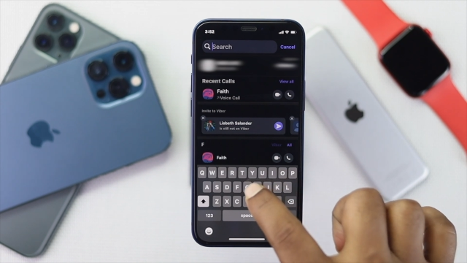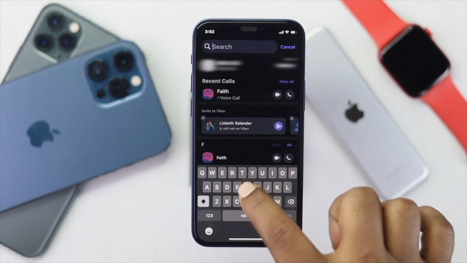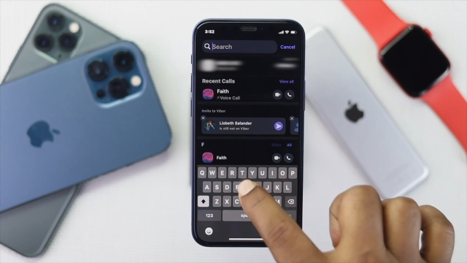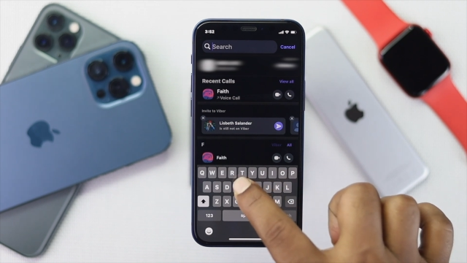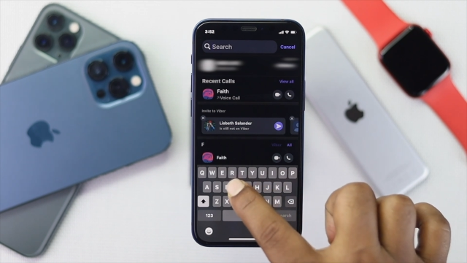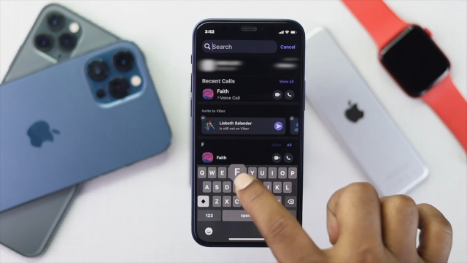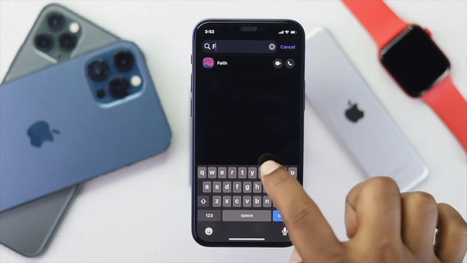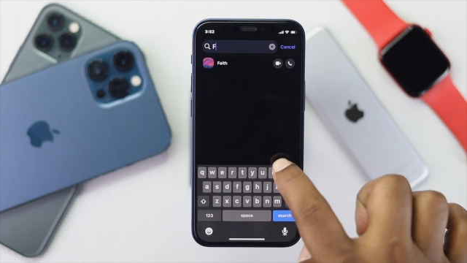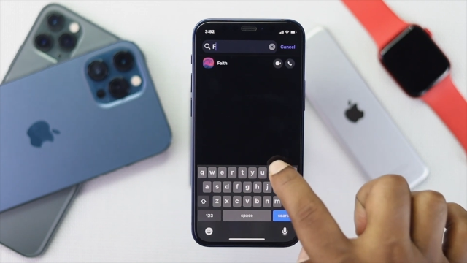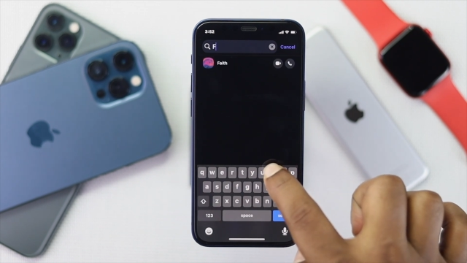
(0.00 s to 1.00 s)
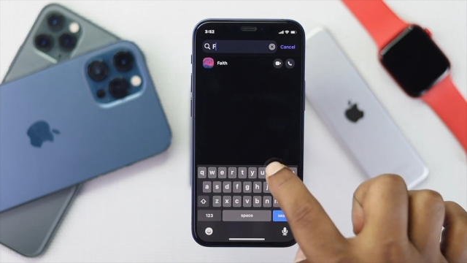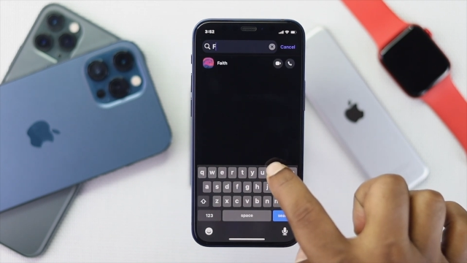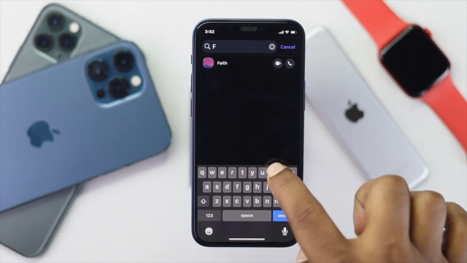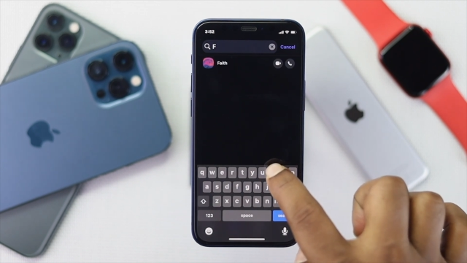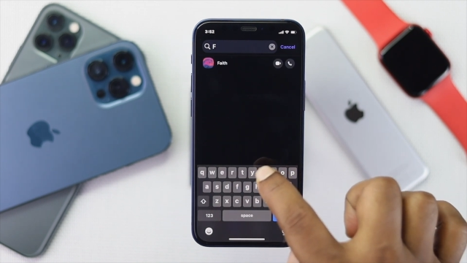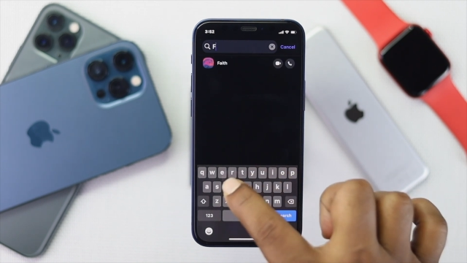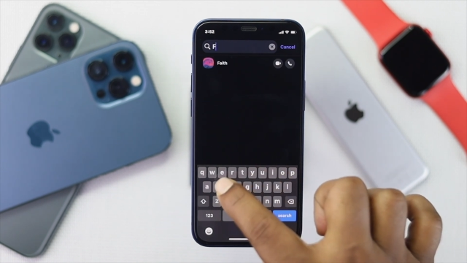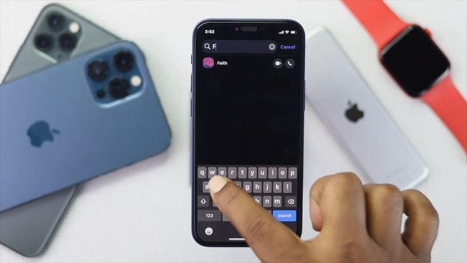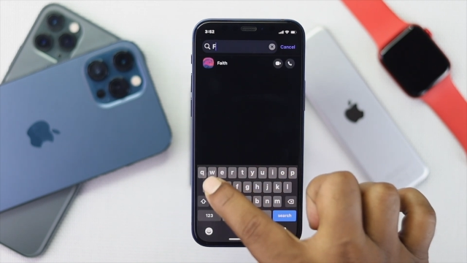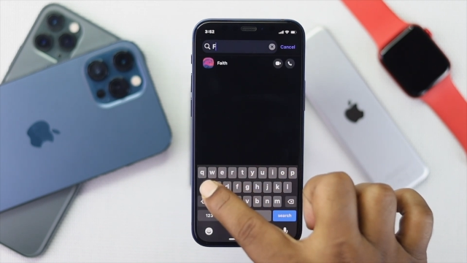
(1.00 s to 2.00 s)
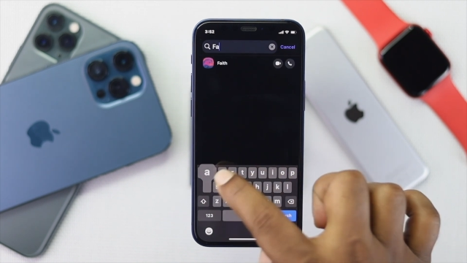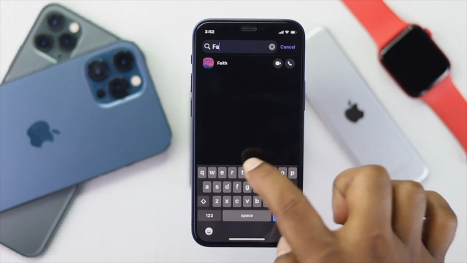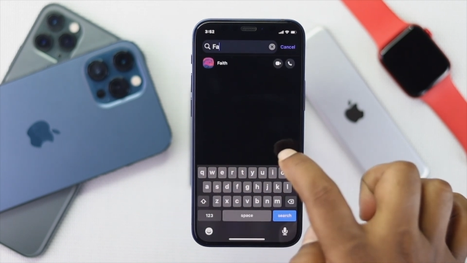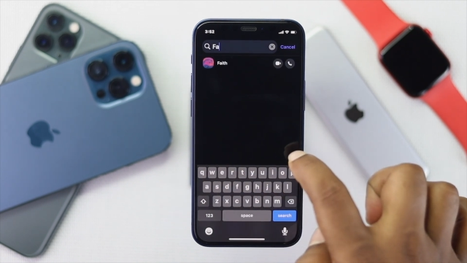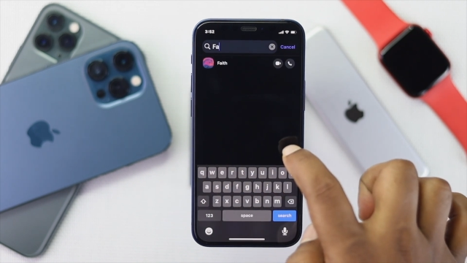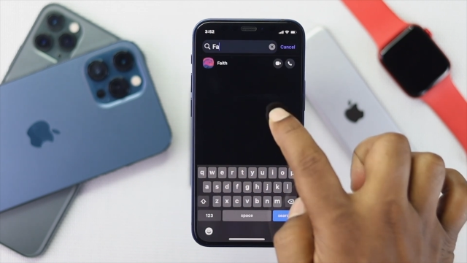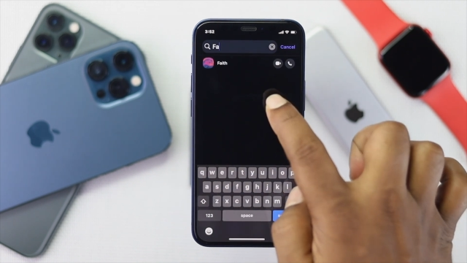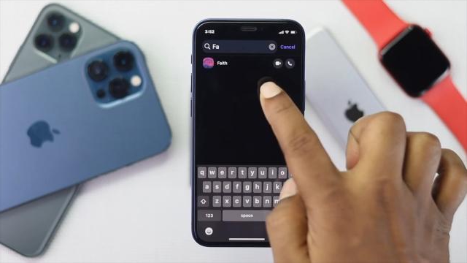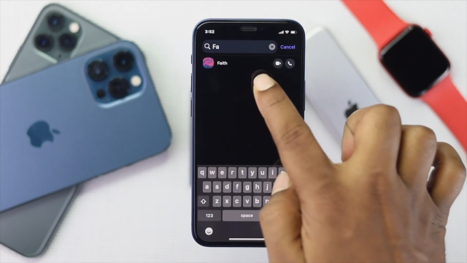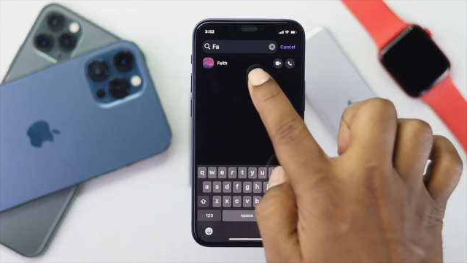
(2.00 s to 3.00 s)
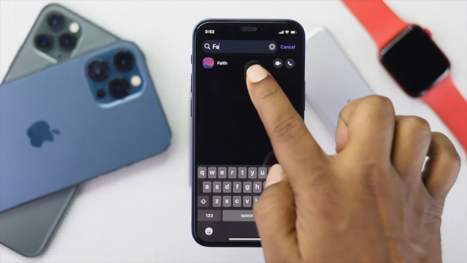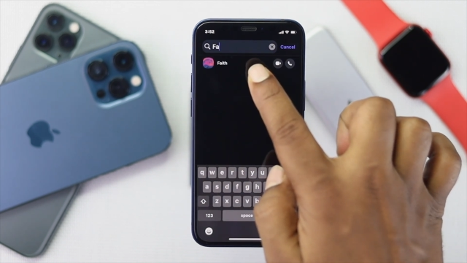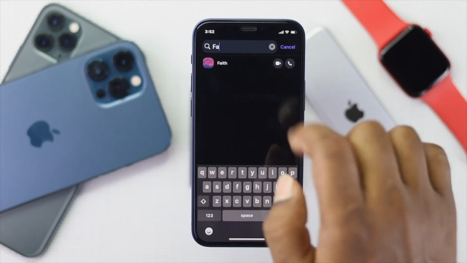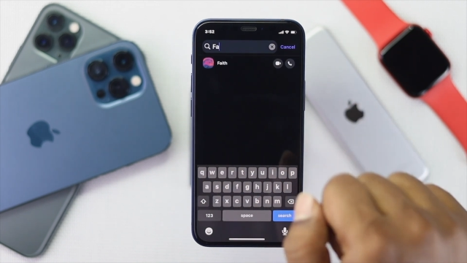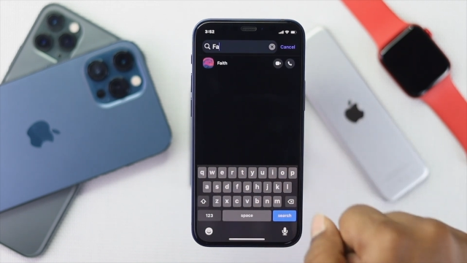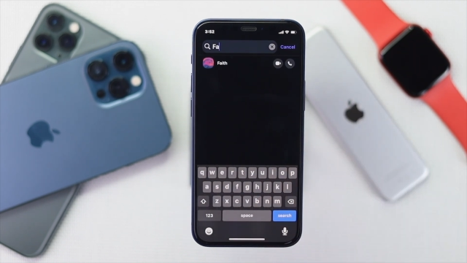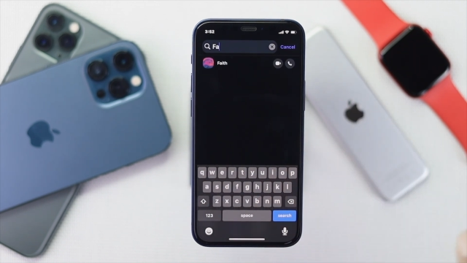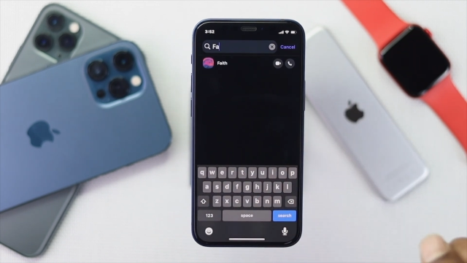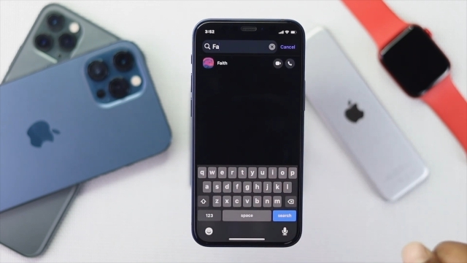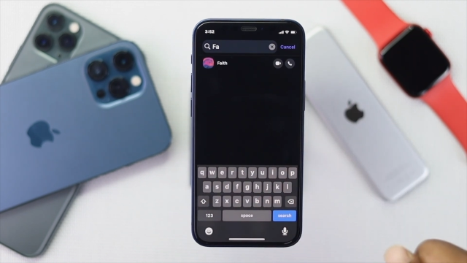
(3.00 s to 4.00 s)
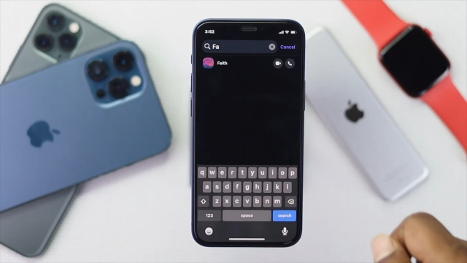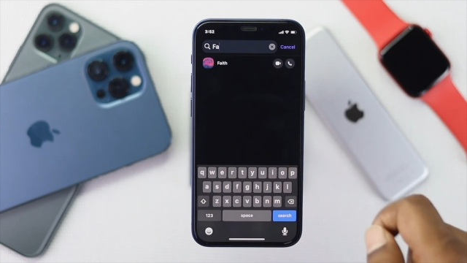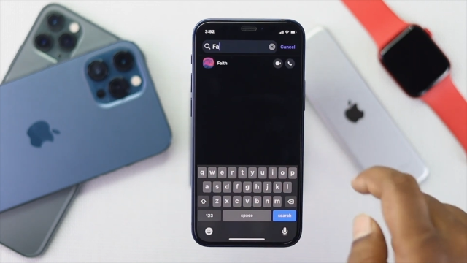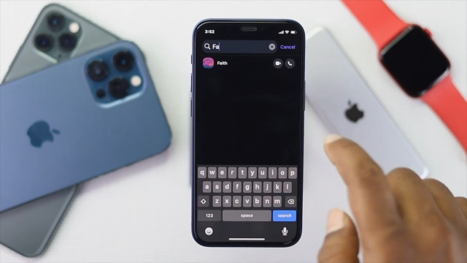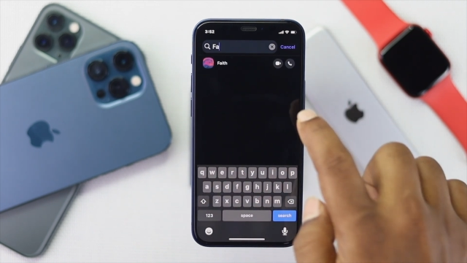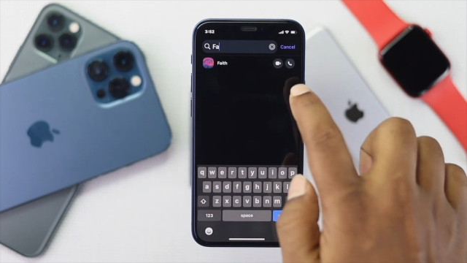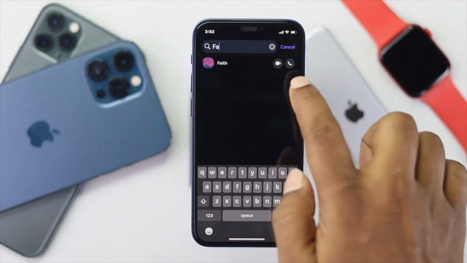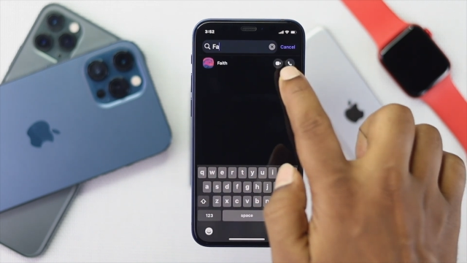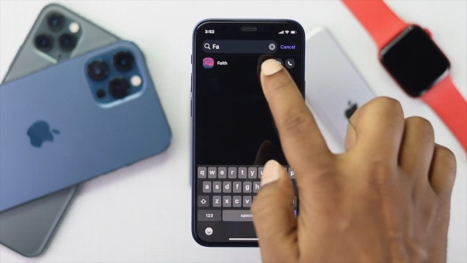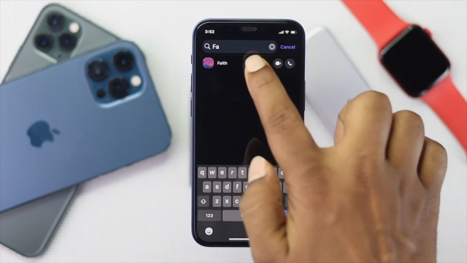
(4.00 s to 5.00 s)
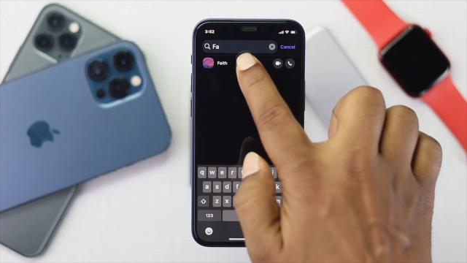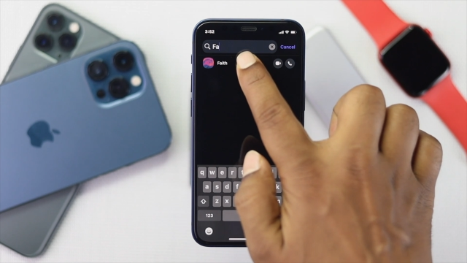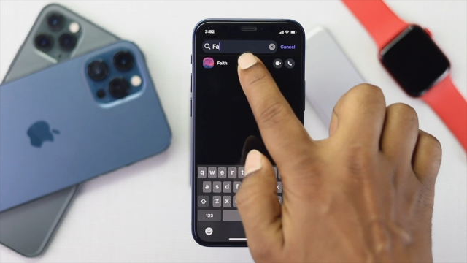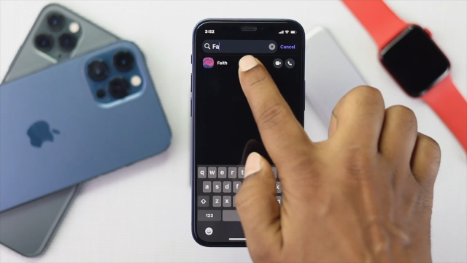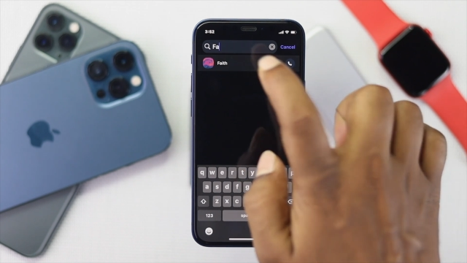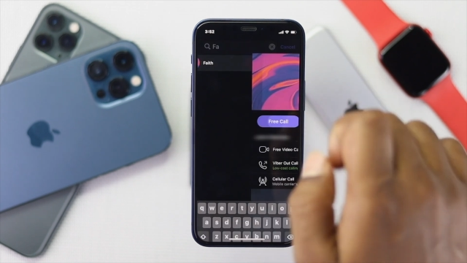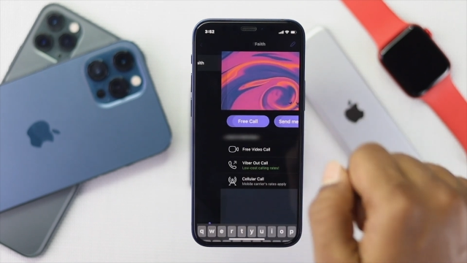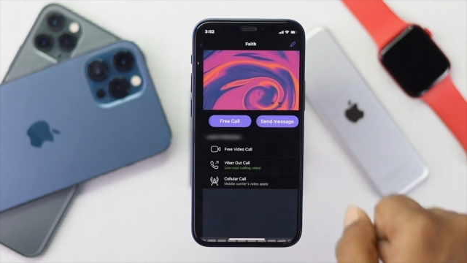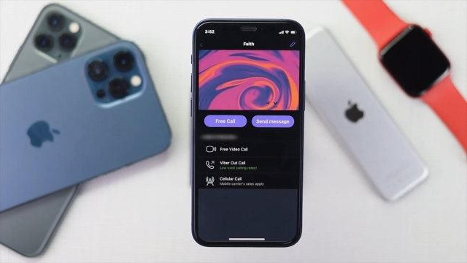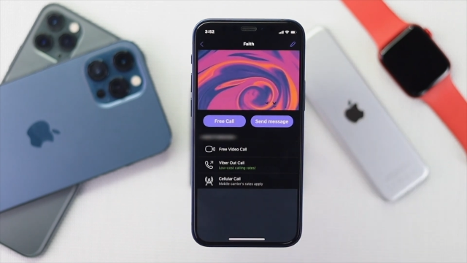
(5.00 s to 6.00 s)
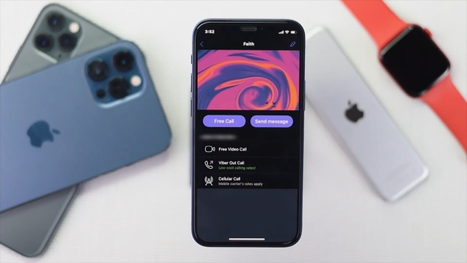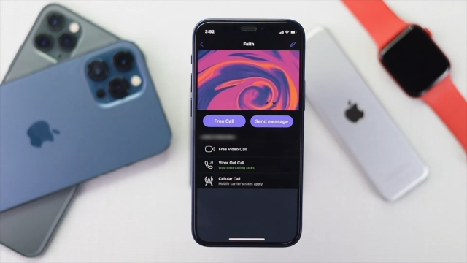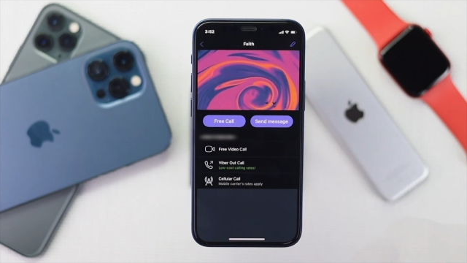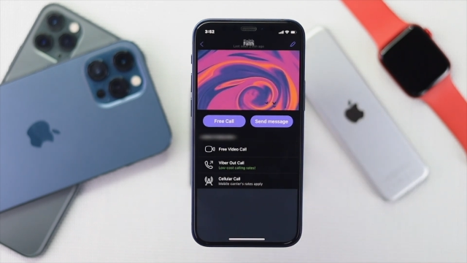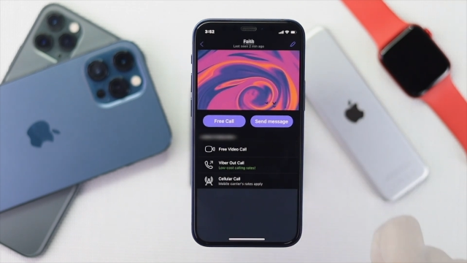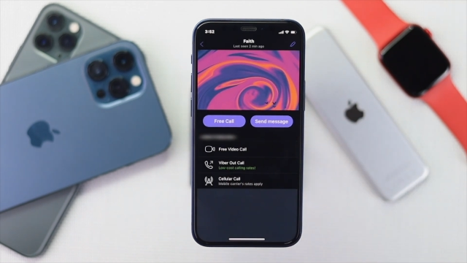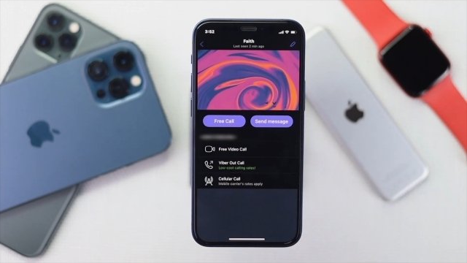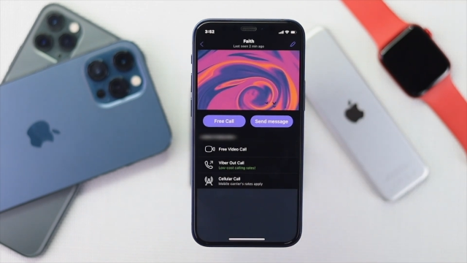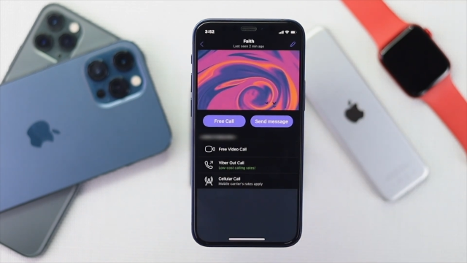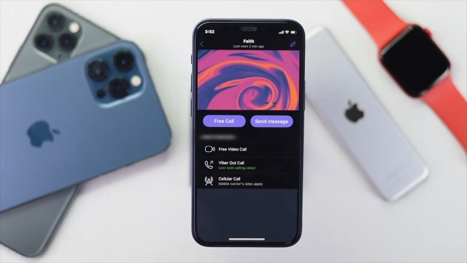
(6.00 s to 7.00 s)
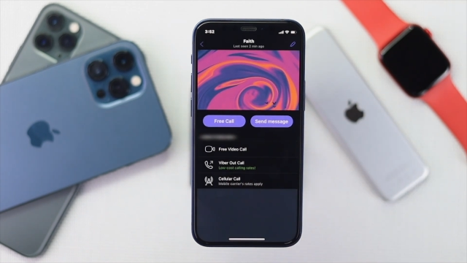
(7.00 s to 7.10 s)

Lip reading: (no speaker visible)